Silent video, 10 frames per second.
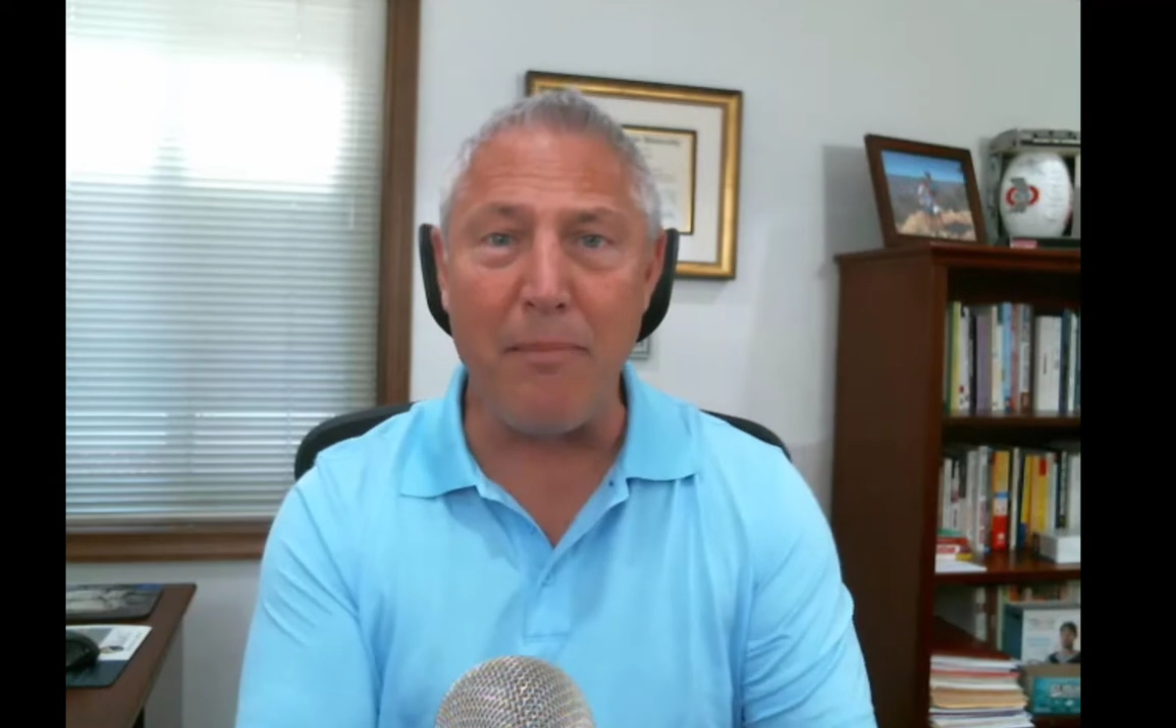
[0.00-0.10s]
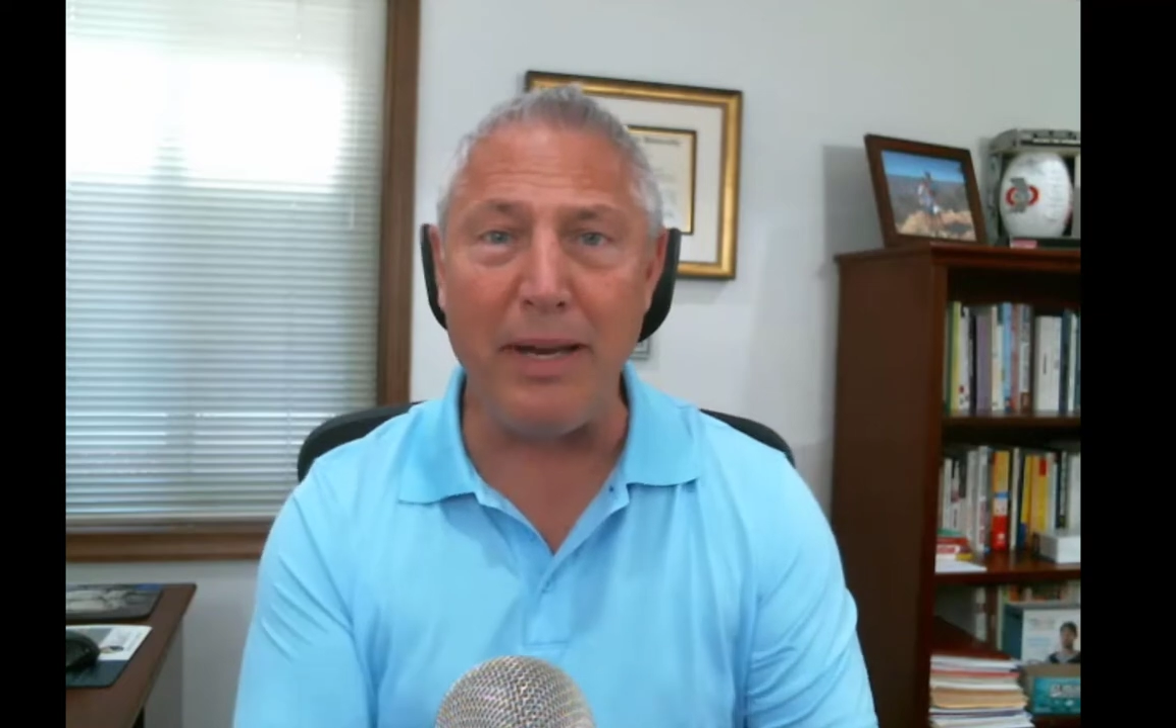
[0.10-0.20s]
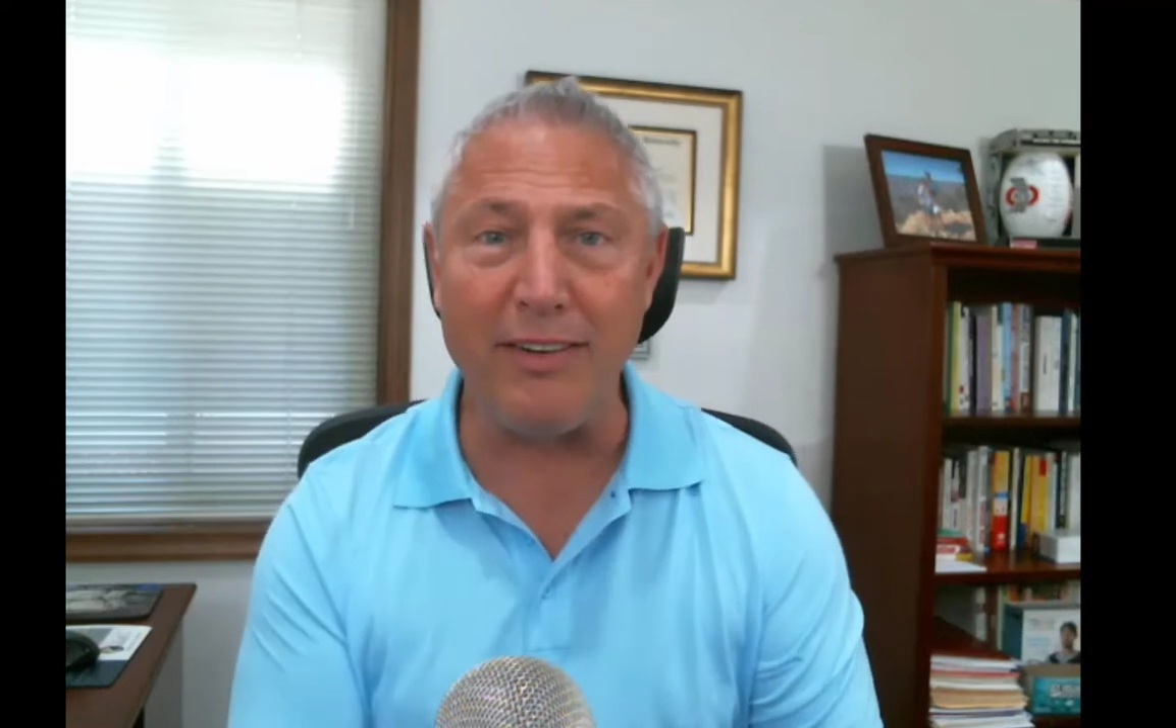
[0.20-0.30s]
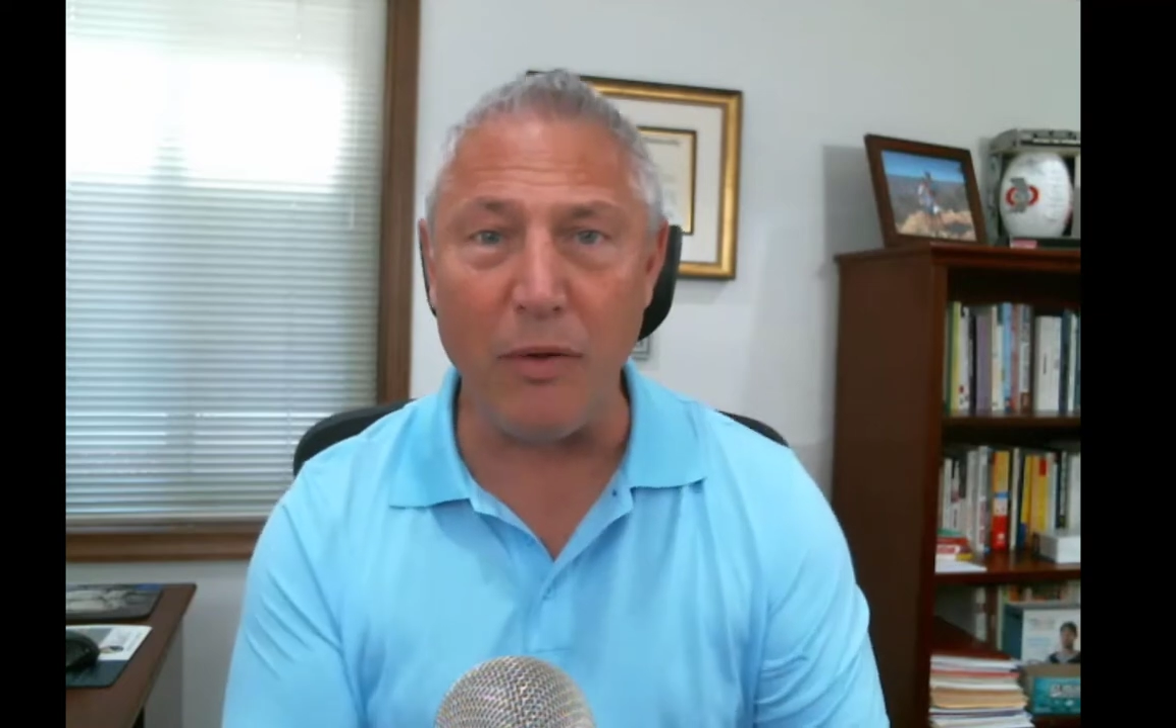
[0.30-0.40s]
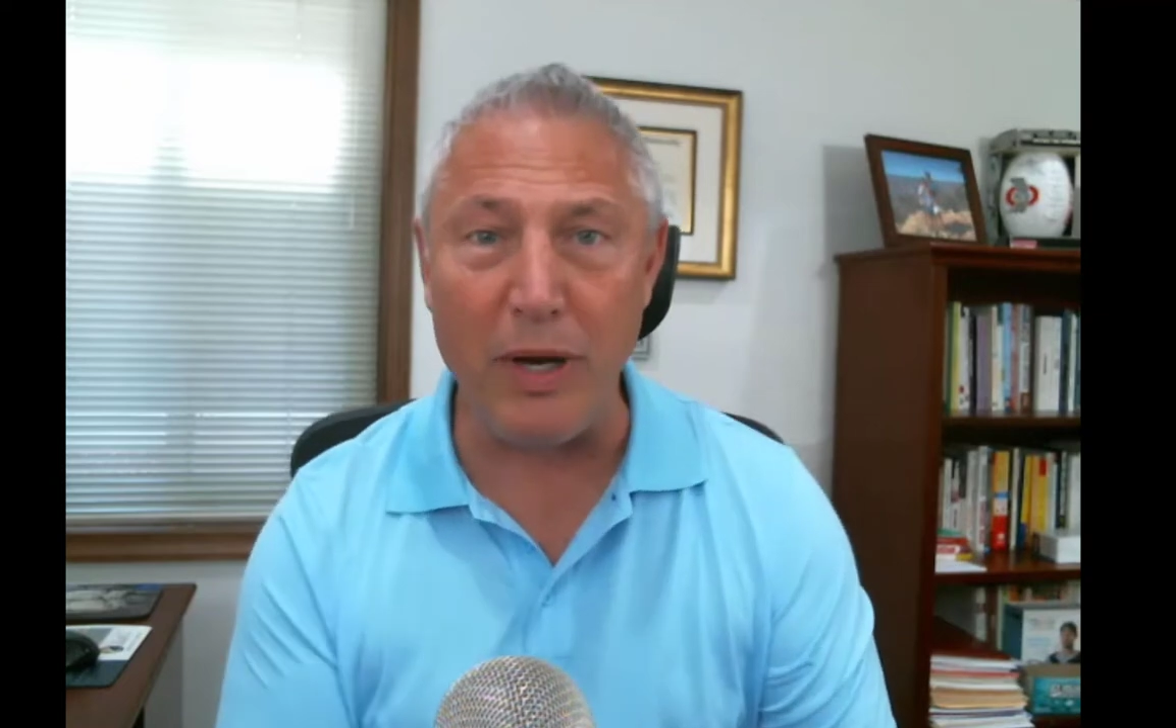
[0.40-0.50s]

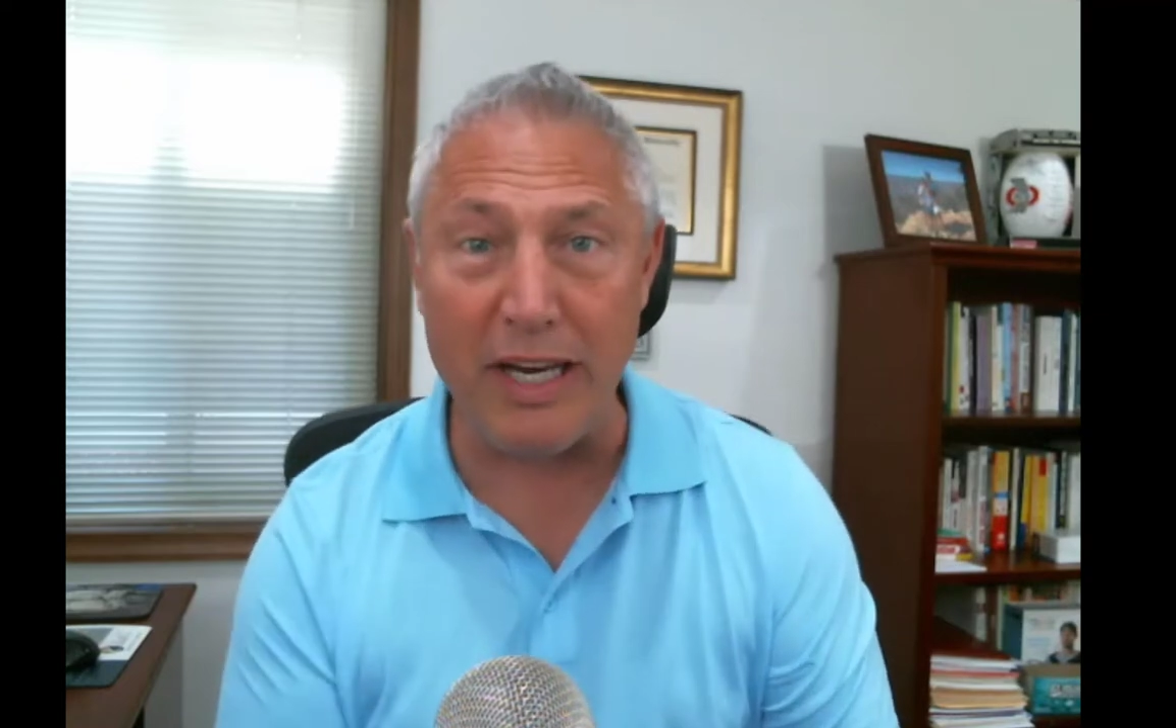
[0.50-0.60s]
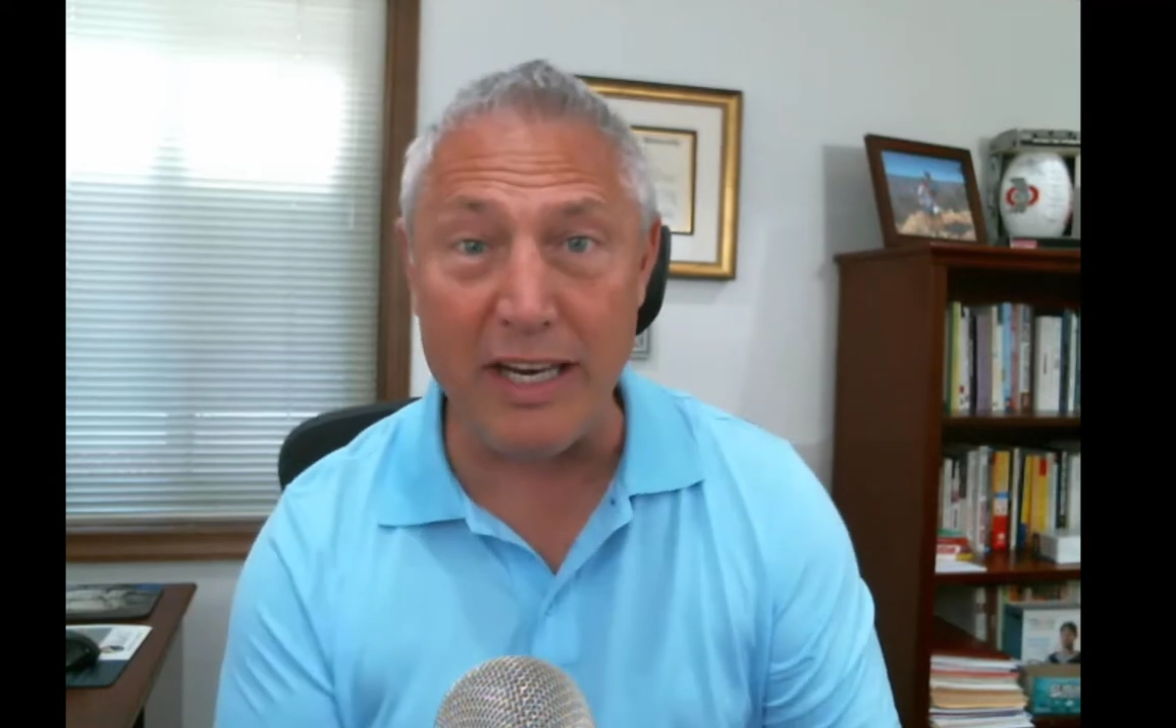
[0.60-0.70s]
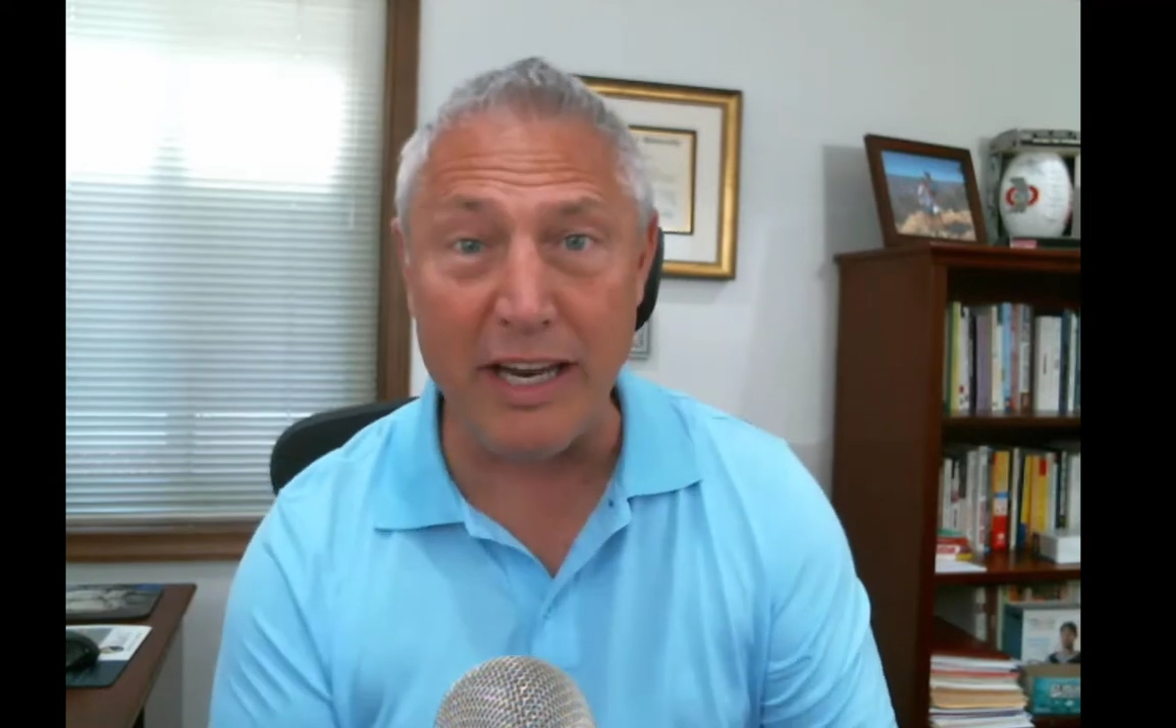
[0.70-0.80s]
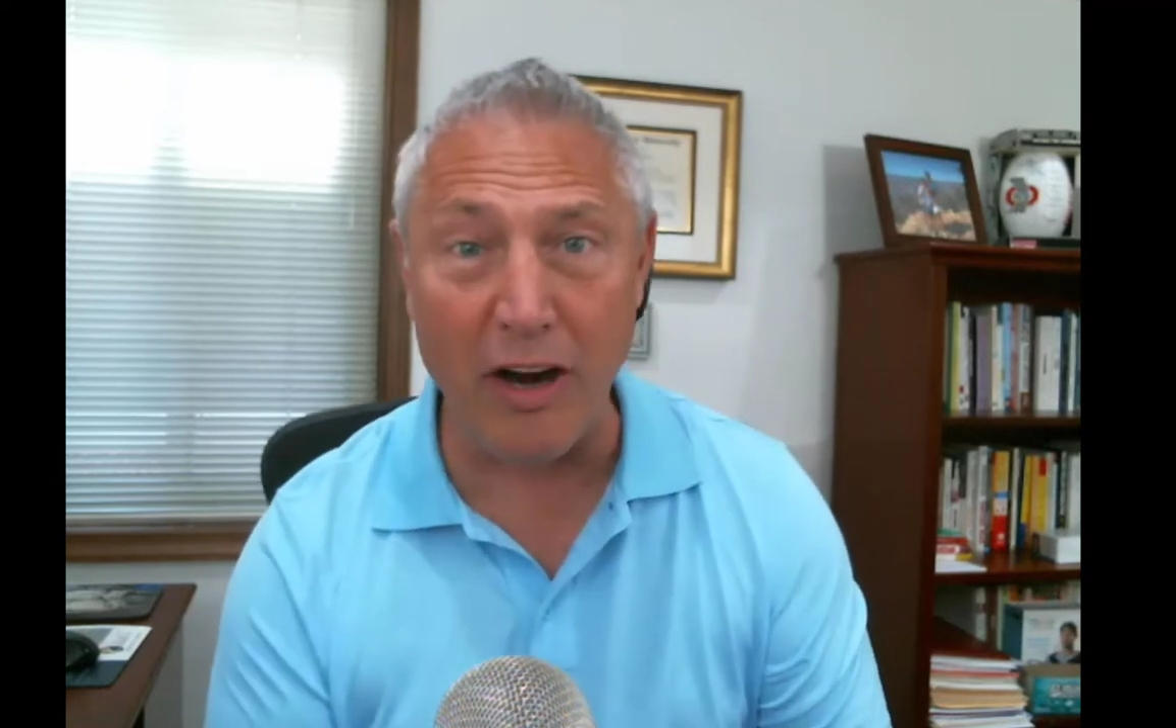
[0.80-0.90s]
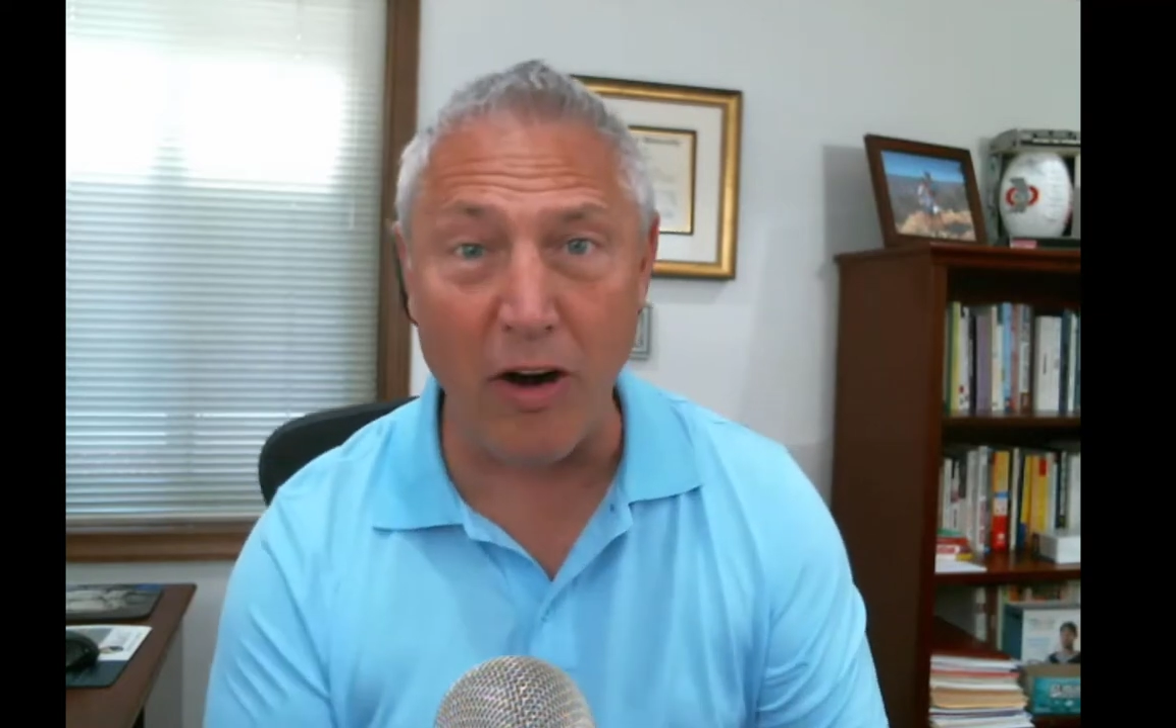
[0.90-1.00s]
means that we need to get